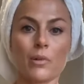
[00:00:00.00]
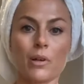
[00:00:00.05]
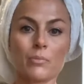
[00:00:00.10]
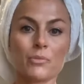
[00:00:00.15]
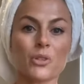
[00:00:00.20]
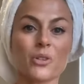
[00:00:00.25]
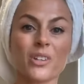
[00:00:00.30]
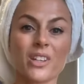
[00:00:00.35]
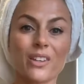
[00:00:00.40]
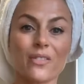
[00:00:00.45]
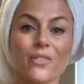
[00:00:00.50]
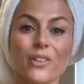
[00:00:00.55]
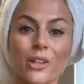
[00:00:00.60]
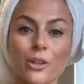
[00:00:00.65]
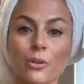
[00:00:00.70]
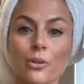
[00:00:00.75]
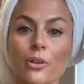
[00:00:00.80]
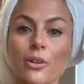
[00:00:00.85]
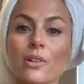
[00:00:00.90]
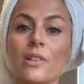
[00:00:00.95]
I'm doing it for
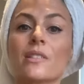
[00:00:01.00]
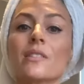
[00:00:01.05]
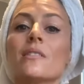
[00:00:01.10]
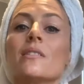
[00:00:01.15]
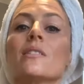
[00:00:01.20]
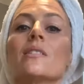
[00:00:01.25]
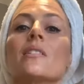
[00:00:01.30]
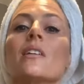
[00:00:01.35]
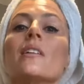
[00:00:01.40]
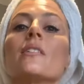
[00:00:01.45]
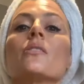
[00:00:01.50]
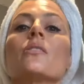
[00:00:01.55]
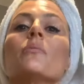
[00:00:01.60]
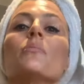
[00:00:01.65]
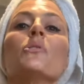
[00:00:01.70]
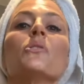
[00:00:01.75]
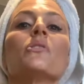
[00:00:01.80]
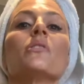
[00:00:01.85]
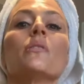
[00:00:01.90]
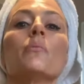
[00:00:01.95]
you guys instead, so I'm
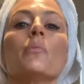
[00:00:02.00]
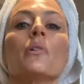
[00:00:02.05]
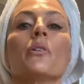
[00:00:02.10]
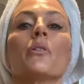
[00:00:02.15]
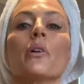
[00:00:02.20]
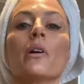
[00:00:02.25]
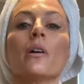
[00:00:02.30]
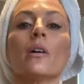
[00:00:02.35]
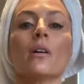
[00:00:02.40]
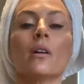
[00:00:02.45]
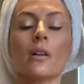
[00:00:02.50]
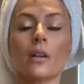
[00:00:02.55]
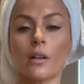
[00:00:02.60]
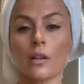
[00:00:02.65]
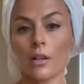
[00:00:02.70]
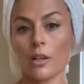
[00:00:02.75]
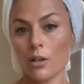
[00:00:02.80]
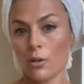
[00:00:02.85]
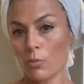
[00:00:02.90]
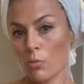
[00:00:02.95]
using the mirror.
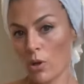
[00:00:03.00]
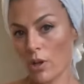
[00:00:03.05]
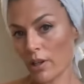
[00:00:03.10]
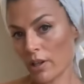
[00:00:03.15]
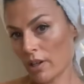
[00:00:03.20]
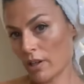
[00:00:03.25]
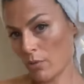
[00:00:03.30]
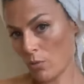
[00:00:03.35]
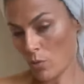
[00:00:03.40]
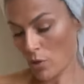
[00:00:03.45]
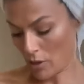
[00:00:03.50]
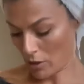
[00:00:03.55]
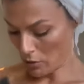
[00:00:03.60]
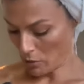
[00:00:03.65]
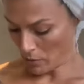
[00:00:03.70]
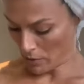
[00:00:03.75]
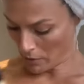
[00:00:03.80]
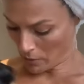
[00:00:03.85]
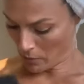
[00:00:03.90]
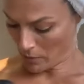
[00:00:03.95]
Work
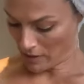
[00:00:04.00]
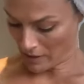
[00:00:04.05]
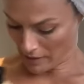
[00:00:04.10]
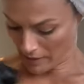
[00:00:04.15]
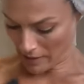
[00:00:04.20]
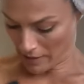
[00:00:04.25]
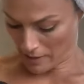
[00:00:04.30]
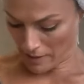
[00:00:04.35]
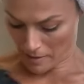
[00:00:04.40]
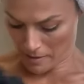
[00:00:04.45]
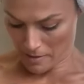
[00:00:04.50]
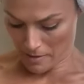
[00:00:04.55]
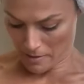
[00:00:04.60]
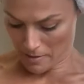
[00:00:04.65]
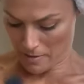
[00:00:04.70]
quite quickly.